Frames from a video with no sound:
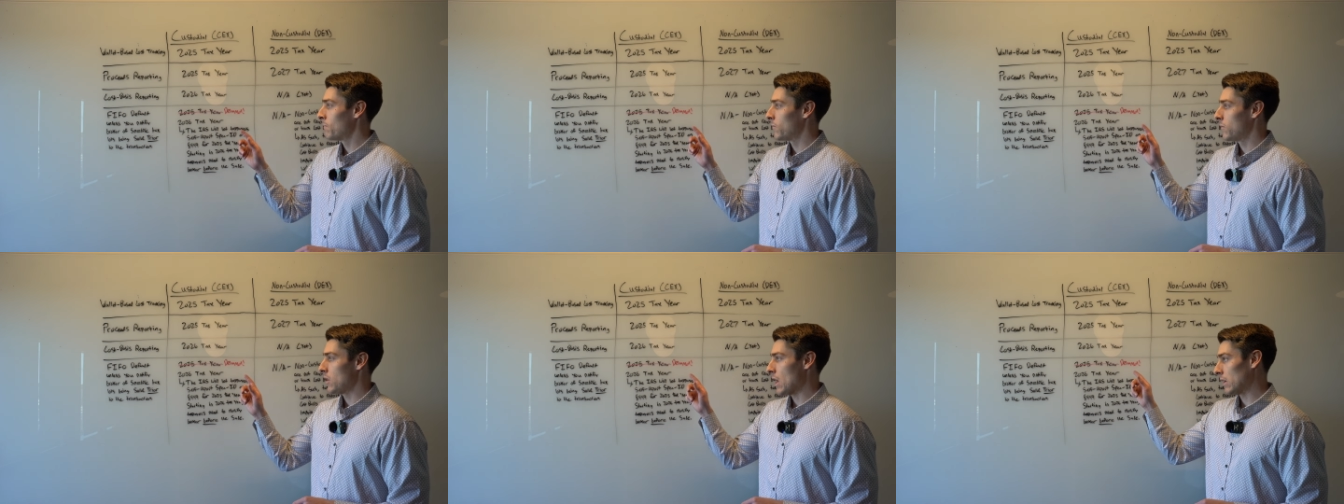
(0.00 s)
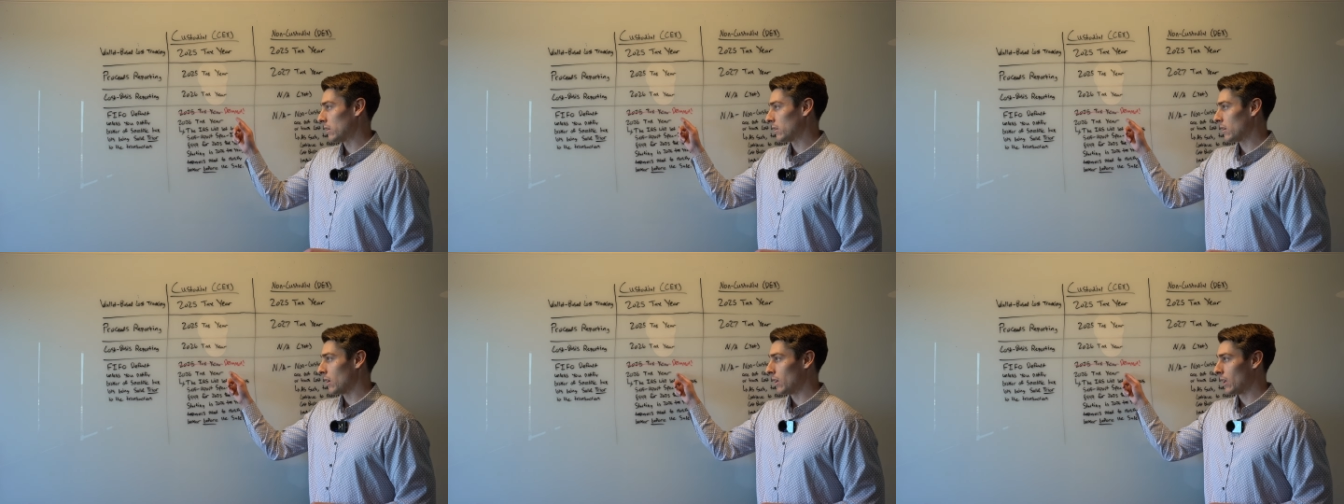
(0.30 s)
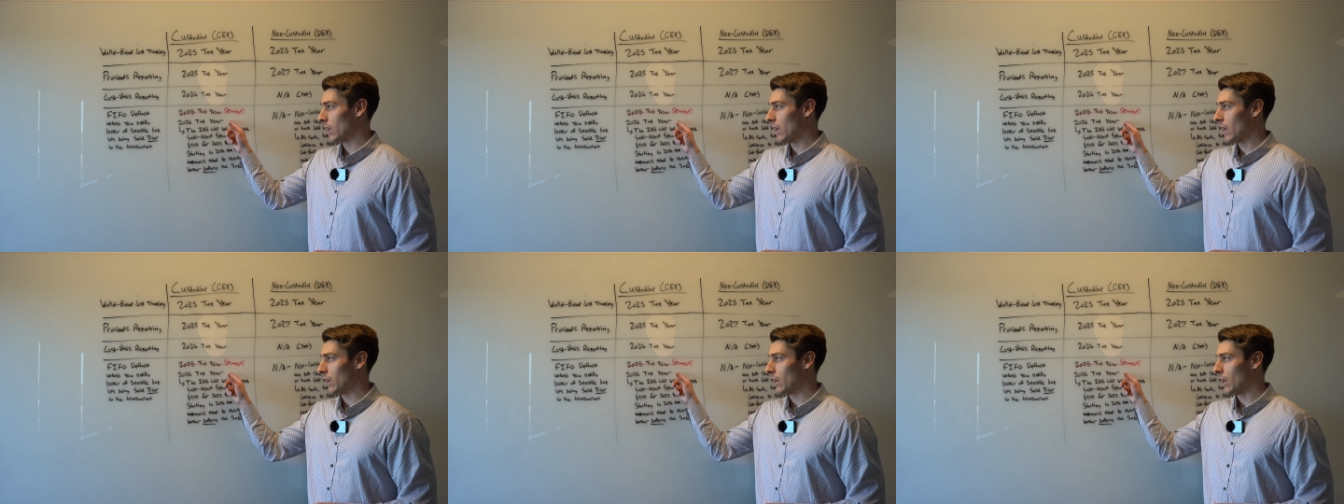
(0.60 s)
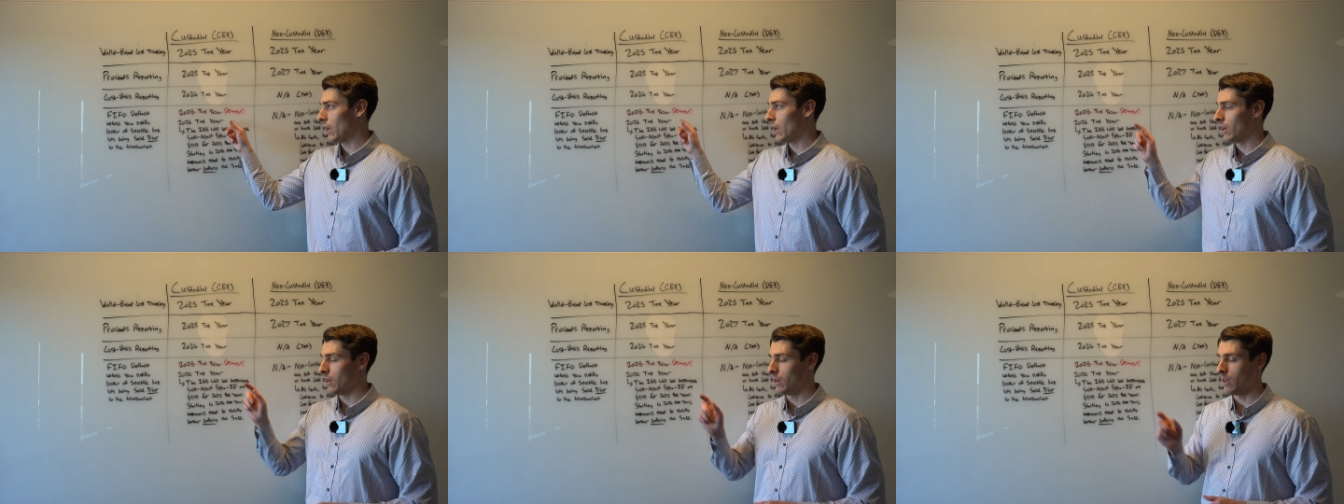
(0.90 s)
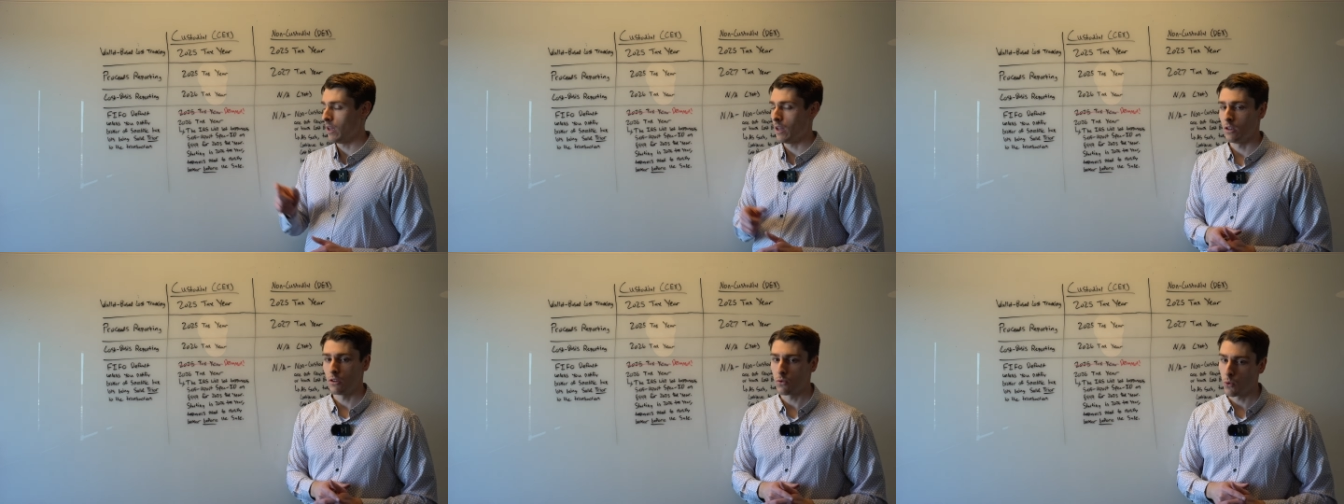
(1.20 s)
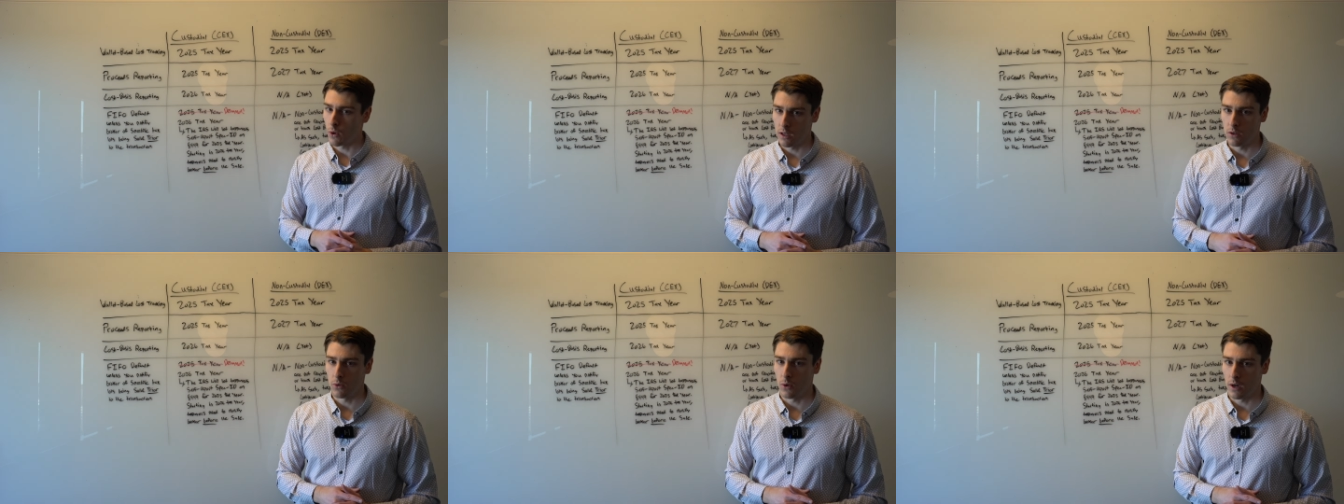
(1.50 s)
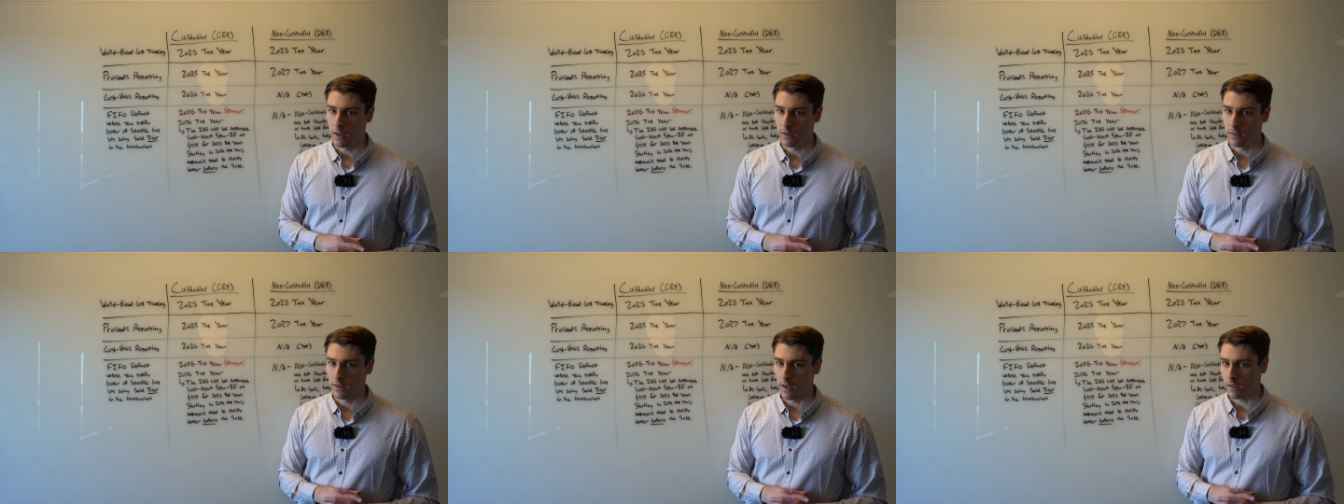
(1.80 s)
That's going to kick in
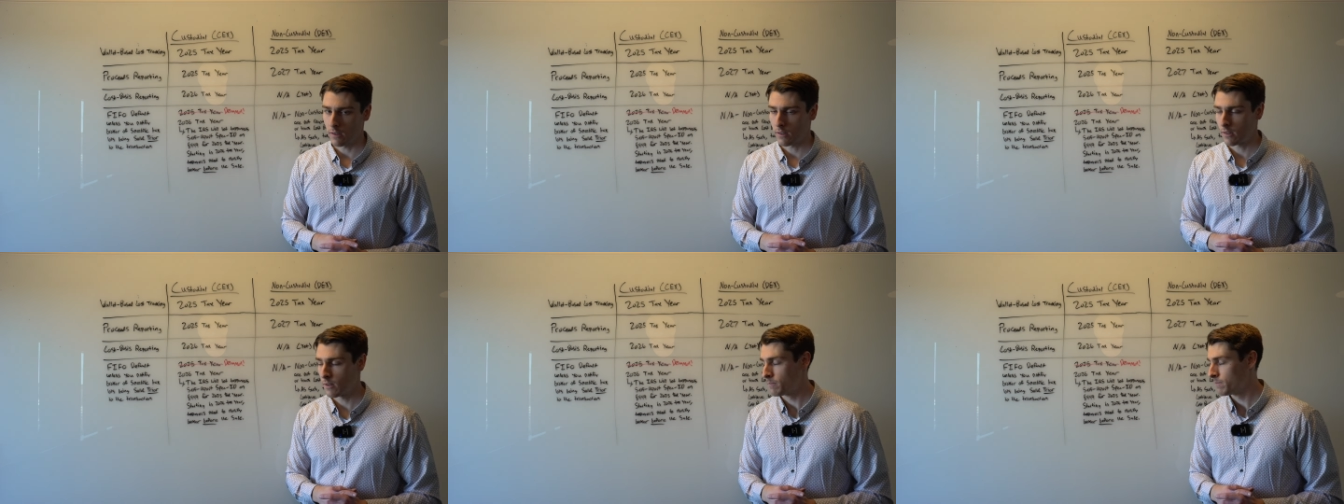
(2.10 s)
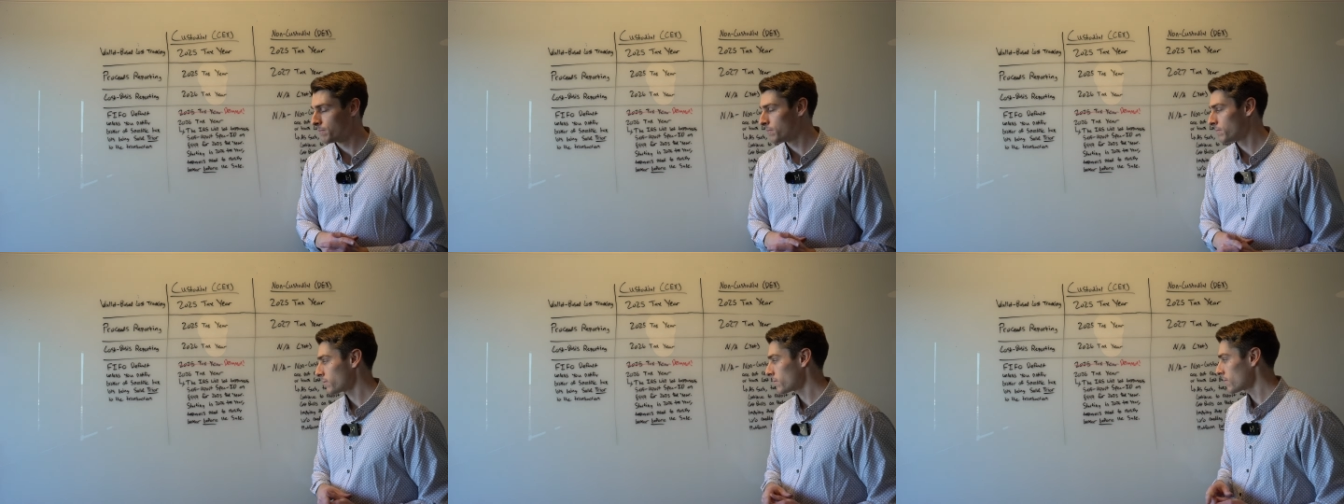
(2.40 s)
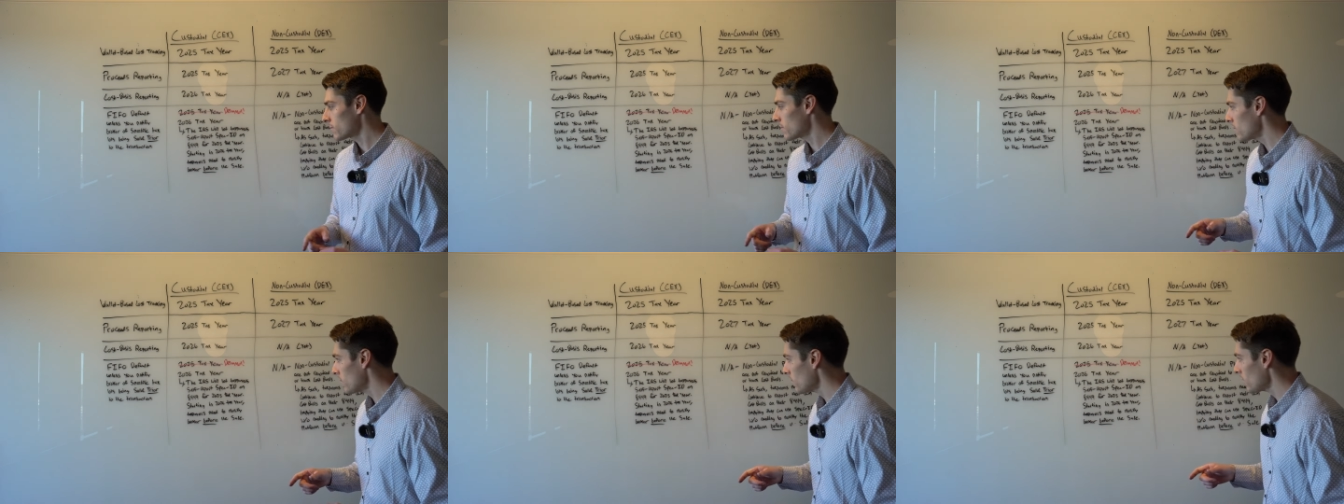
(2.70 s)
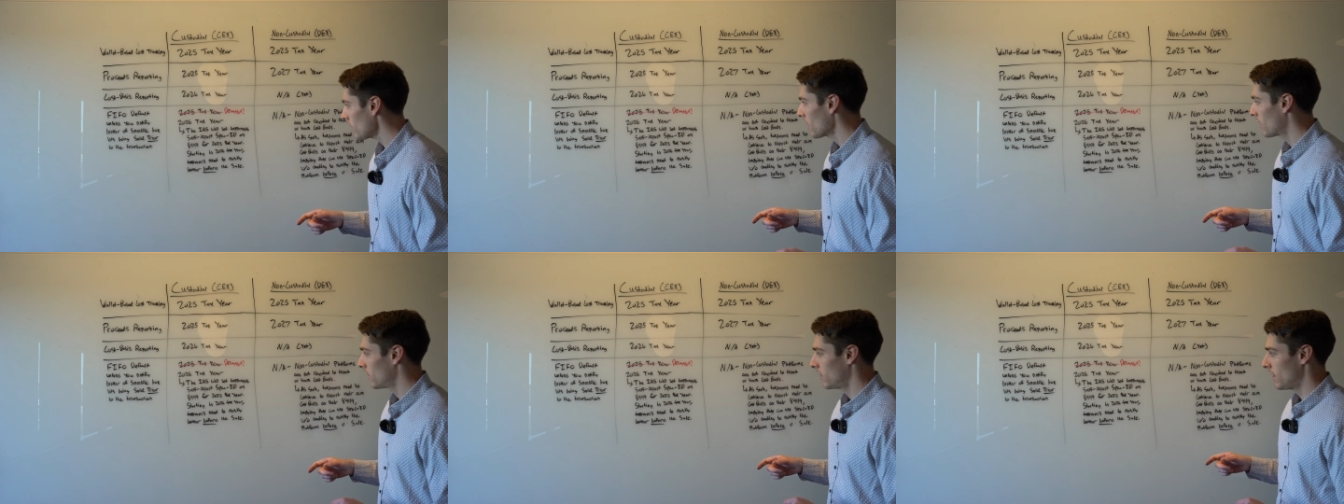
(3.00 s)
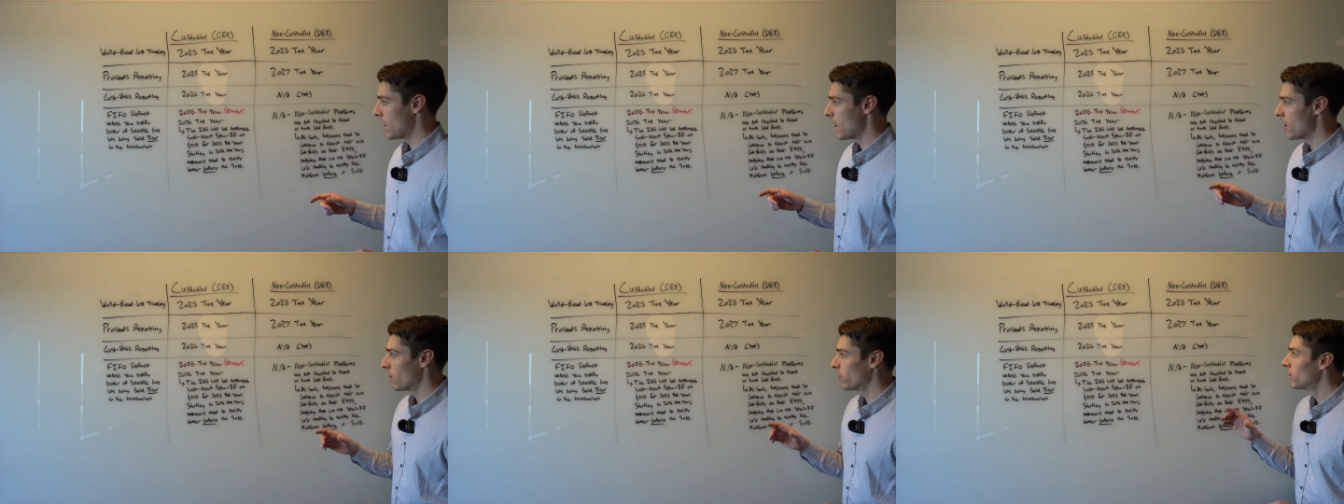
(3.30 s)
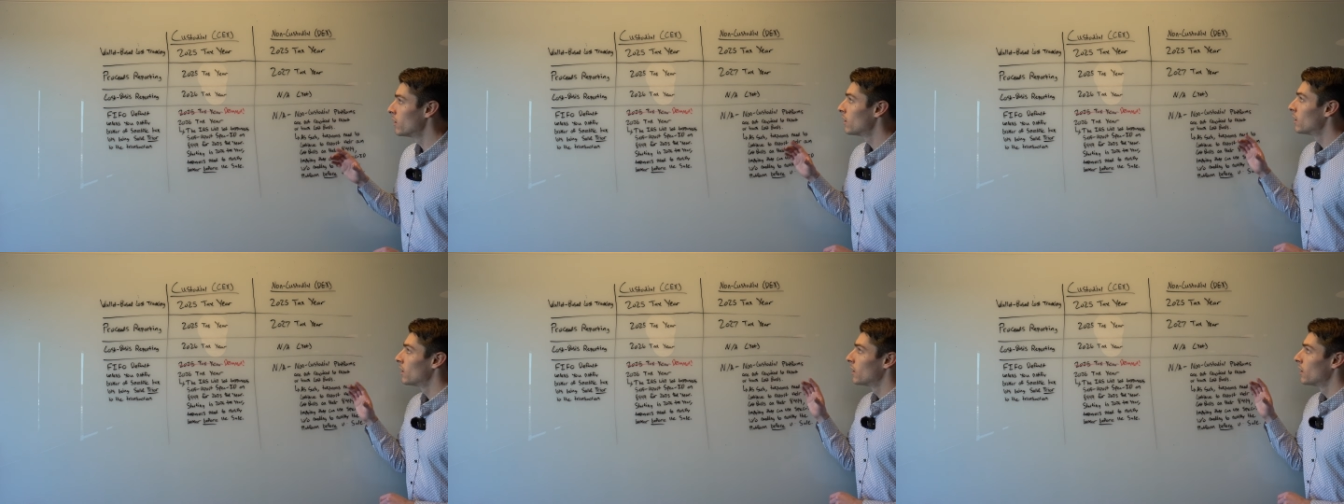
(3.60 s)
2026. Now,